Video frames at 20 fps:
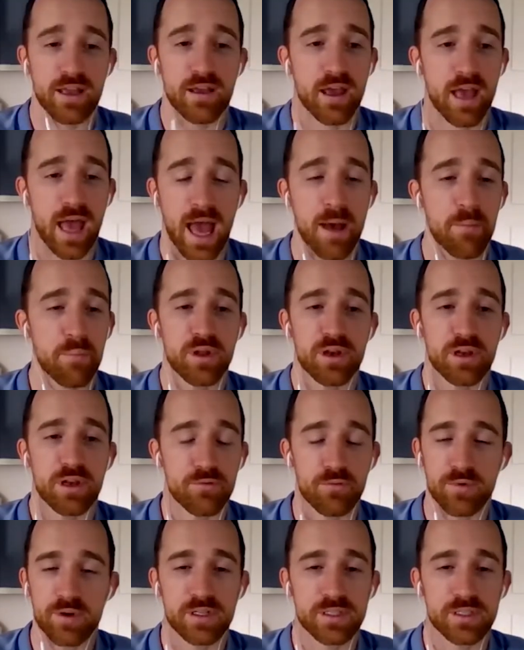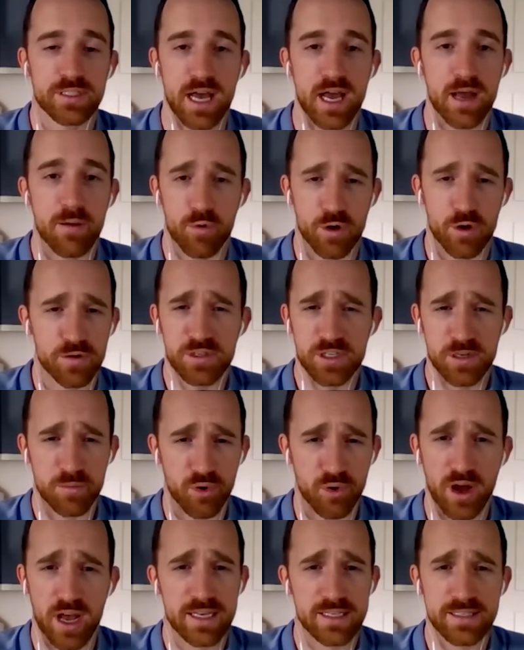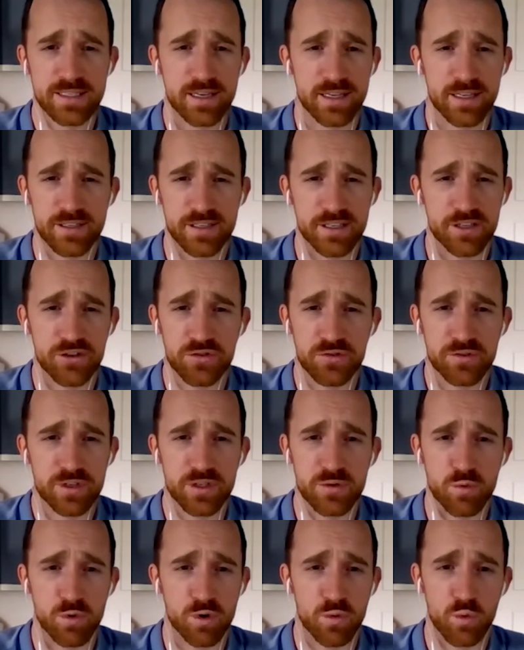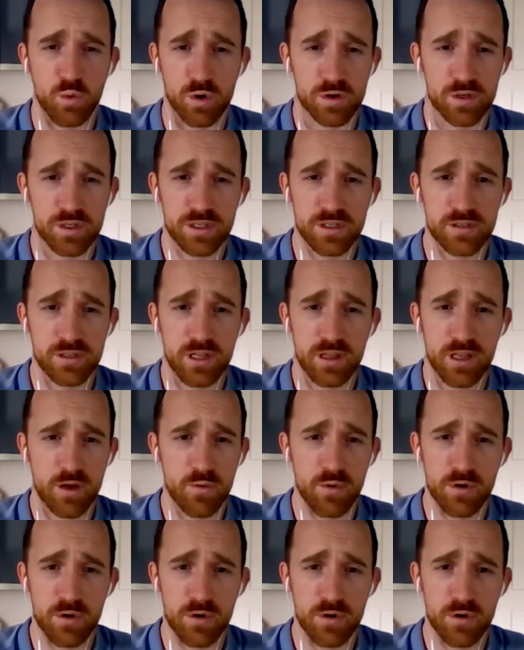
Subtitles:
wreck happen in real time, were you surprised that his injuries weren't worse?